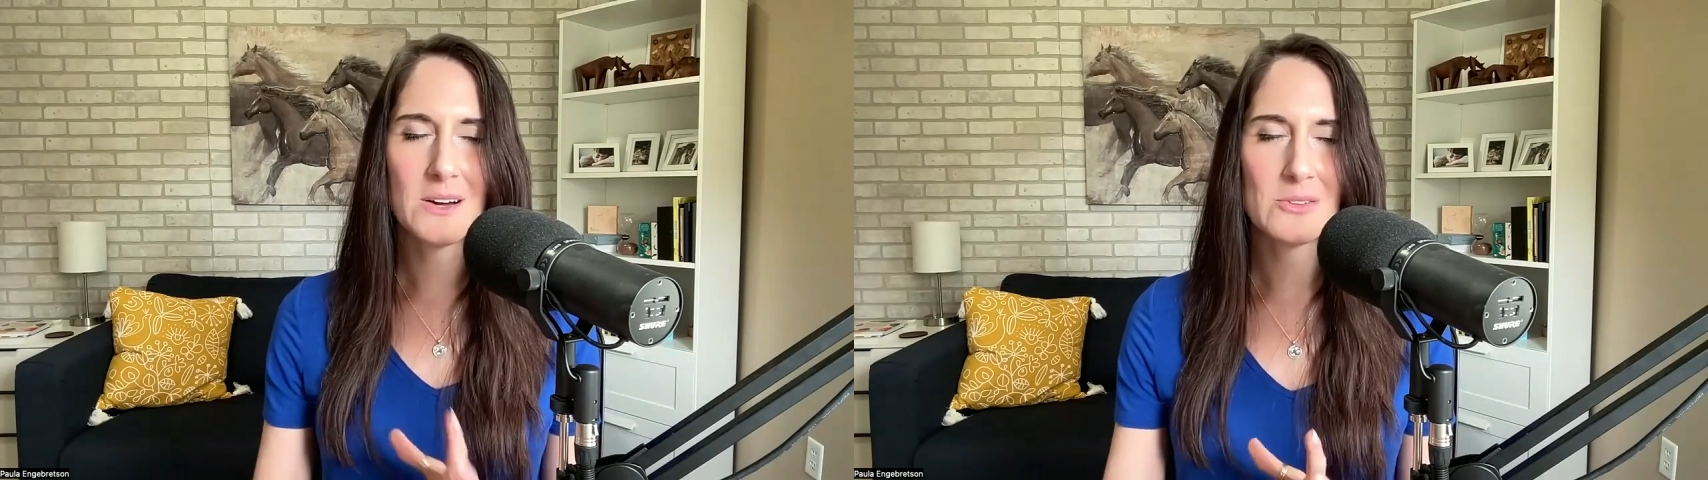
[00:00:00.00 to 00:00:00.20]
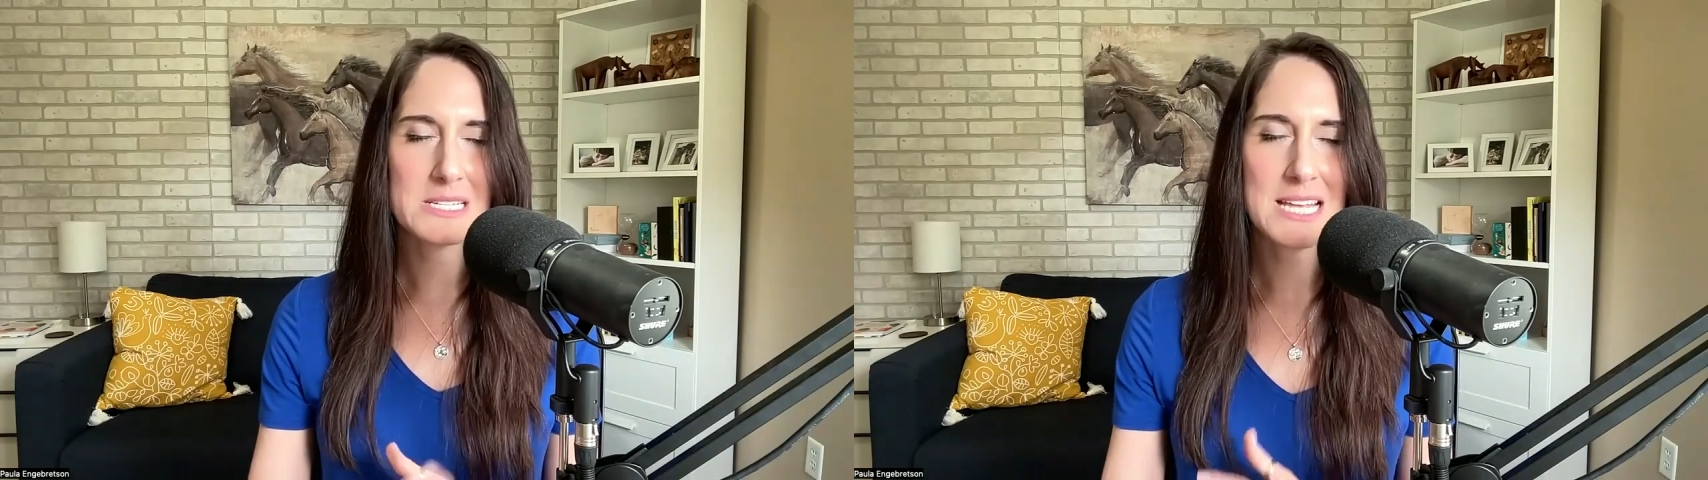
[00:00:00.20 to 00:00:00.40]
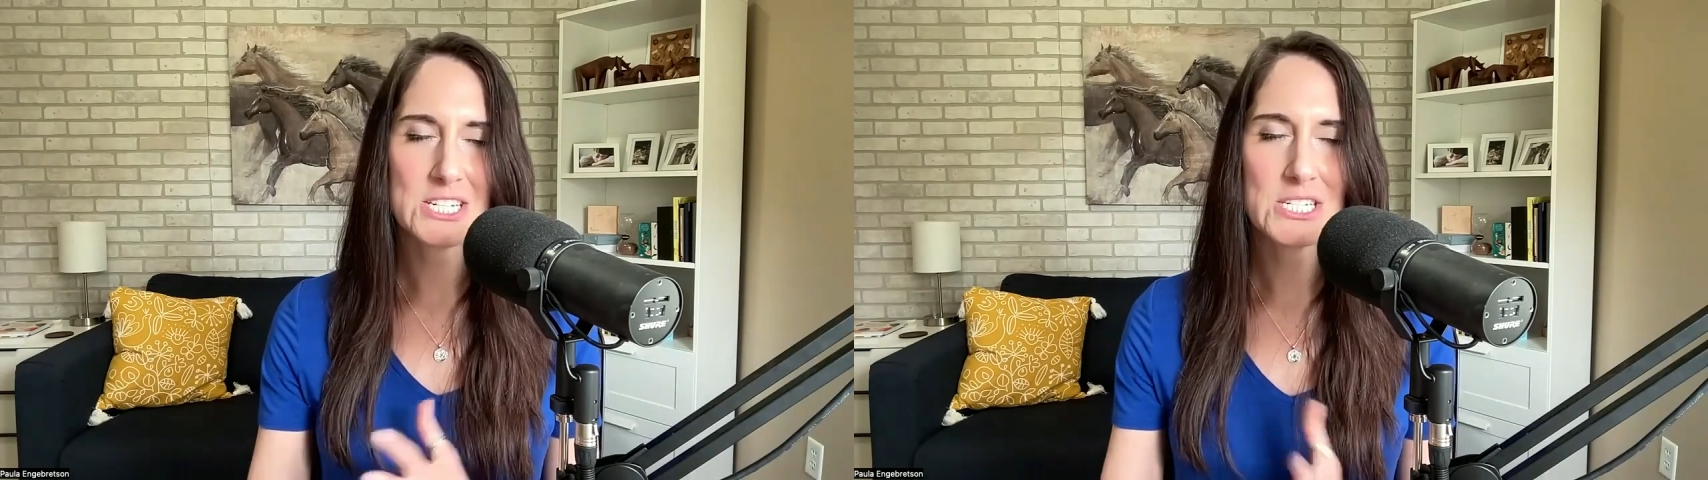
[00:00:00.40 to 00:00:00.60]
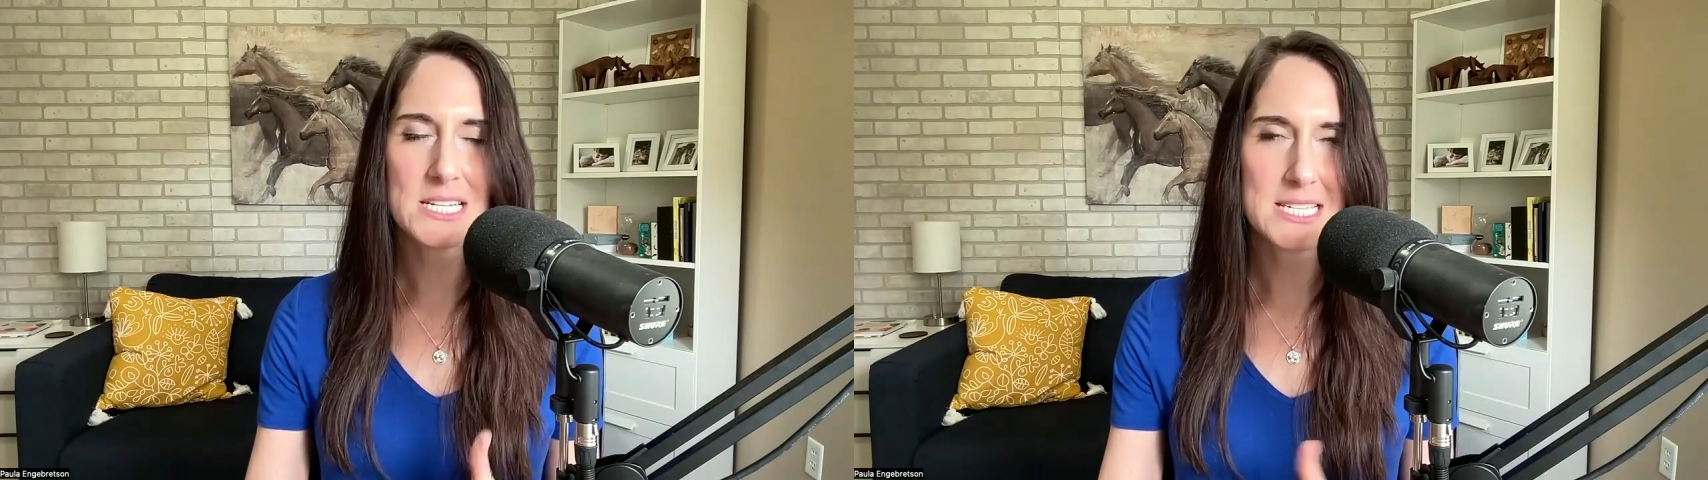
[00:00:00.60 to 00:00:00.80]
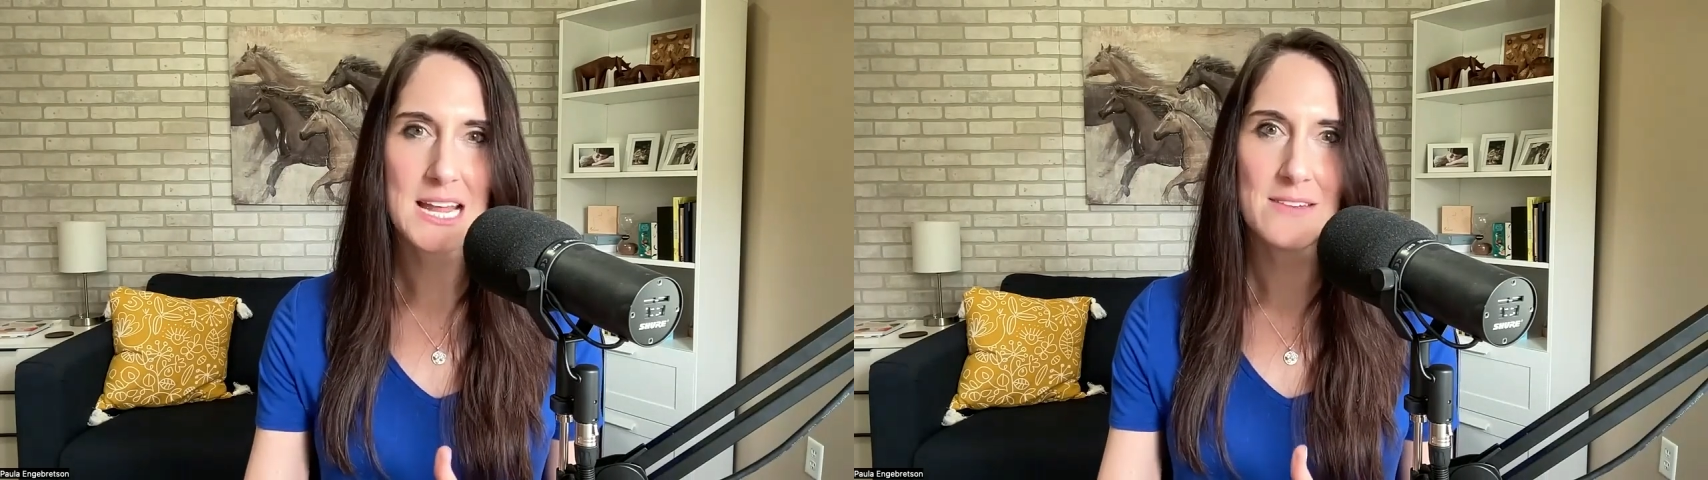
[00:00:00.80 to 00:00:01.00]
oh, this actually
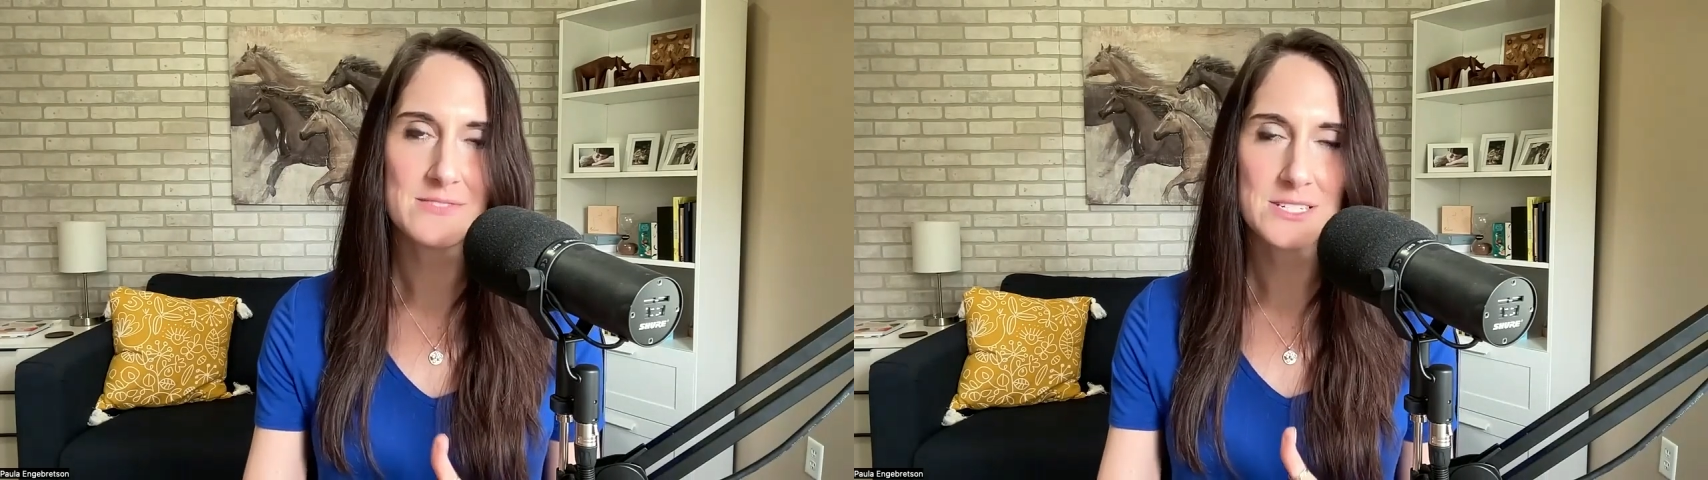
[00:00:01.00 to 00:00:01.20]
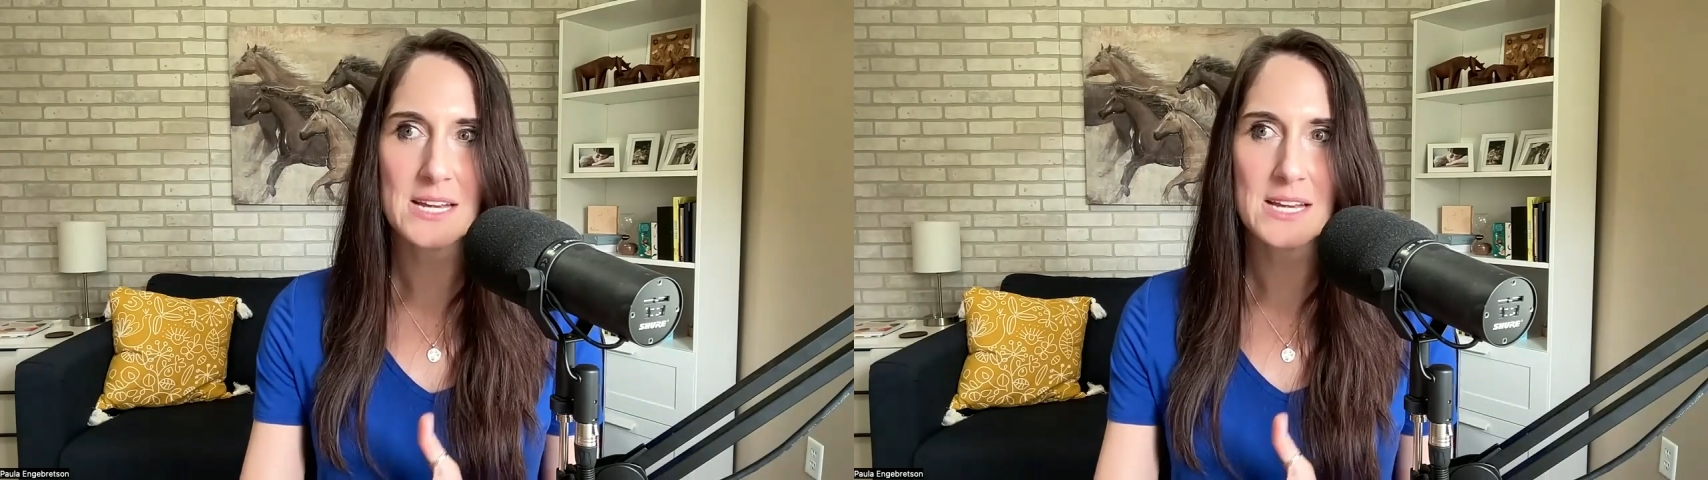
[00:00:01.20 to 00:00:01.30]
doesn't have